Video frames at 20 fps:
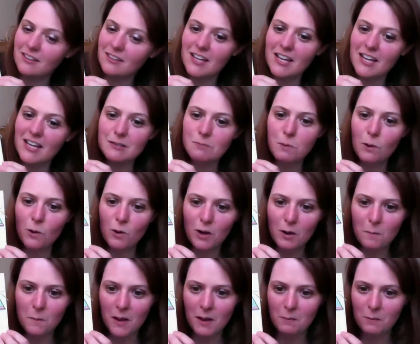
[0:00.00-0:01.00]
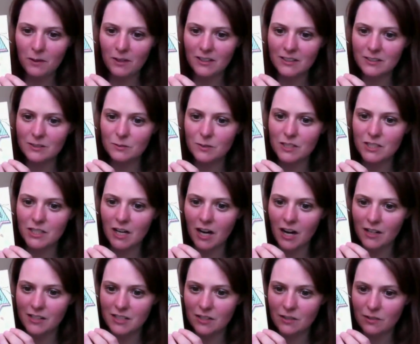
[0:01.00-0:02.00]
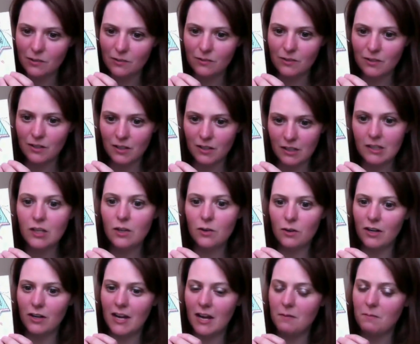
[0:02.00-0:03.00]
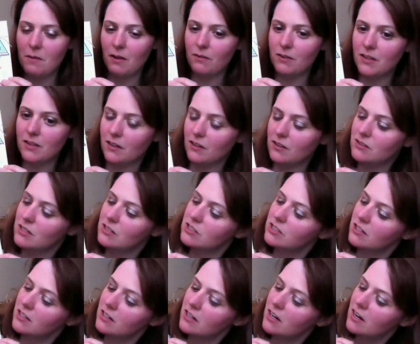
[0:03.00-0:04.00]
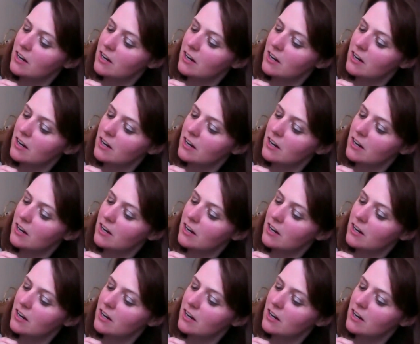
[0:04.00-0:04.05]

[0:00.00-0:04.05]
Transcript: Let's Polka papers, which are also newer, came out with Hello Sunshine.